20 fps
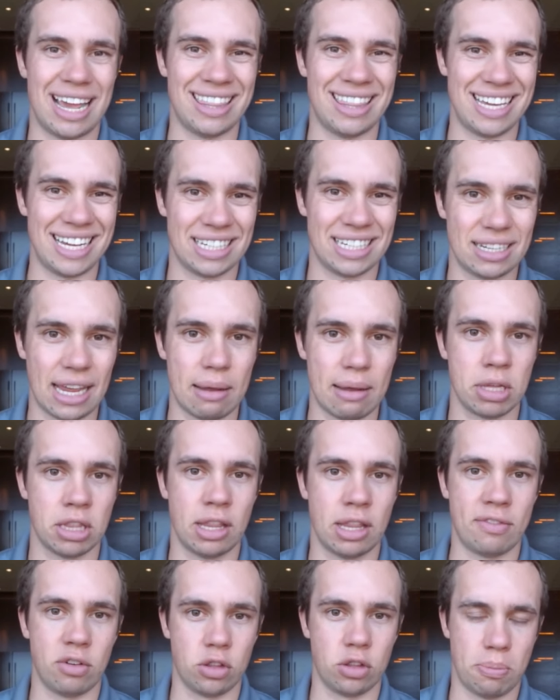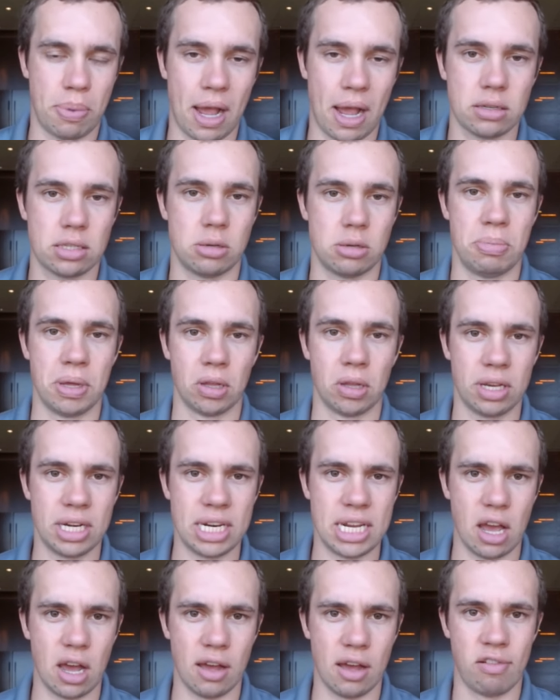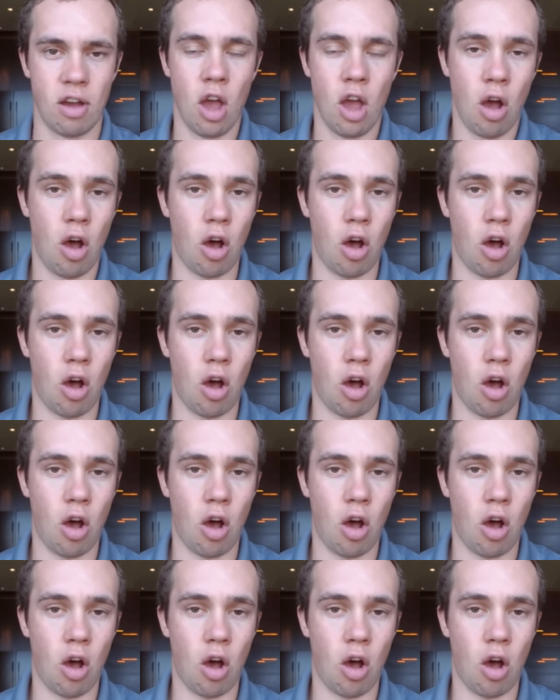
and the excitement level and the possibility of,